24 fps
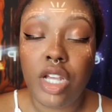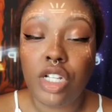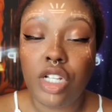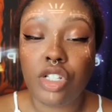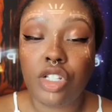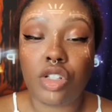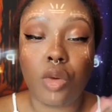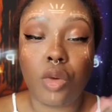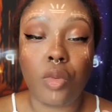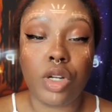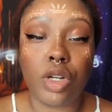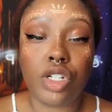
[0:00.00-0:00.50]

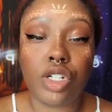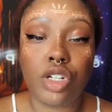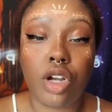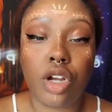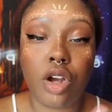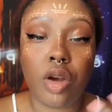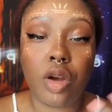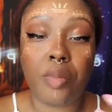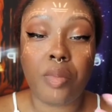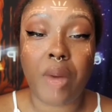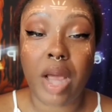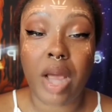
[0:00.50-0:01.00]
So once
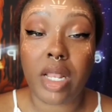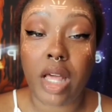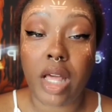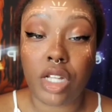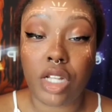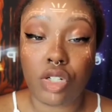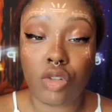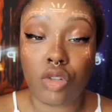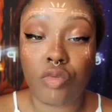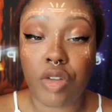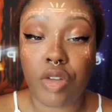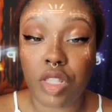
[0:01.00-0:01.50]
her
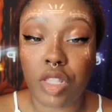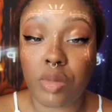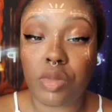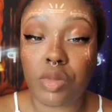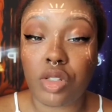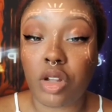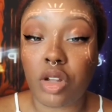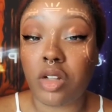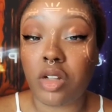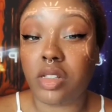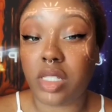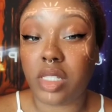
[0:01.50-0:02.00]
biological rhythm
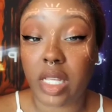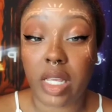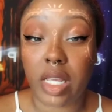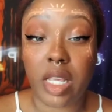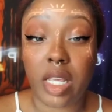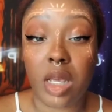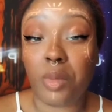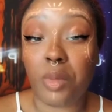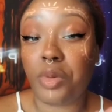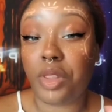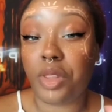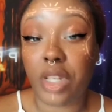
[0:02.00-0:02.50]
starts
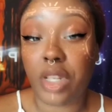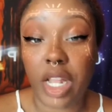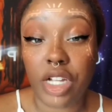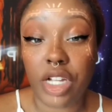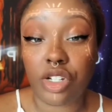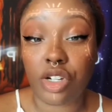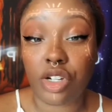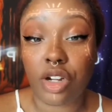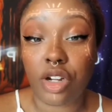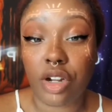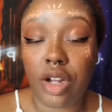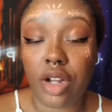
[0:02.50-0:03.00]
syncing up with
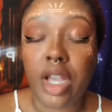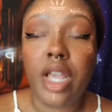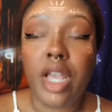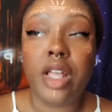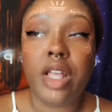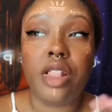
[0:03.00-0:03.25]
nature,